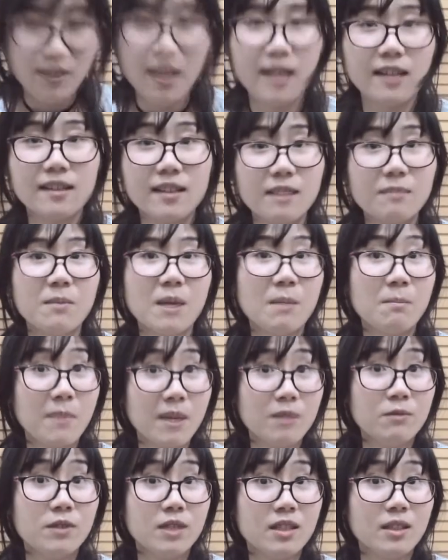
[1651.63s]
I get my
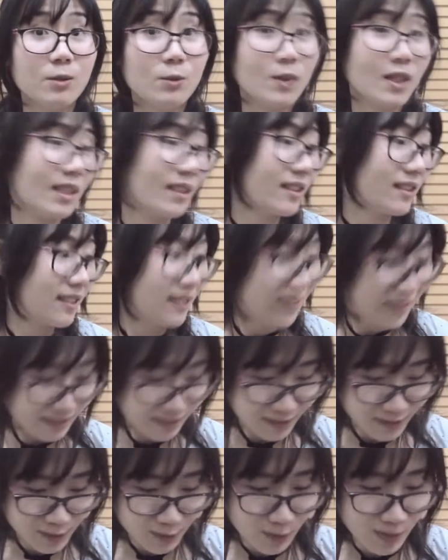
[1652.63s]
man really weak,
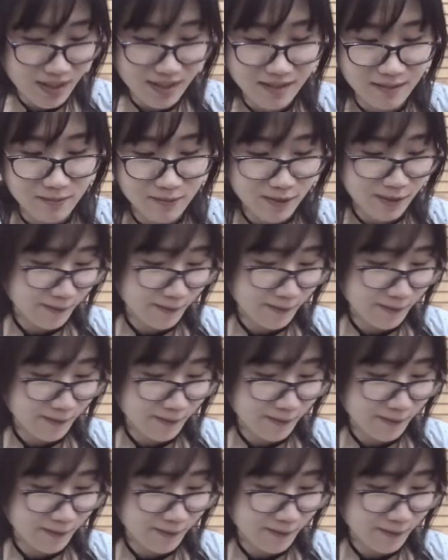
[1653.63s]
so yeah.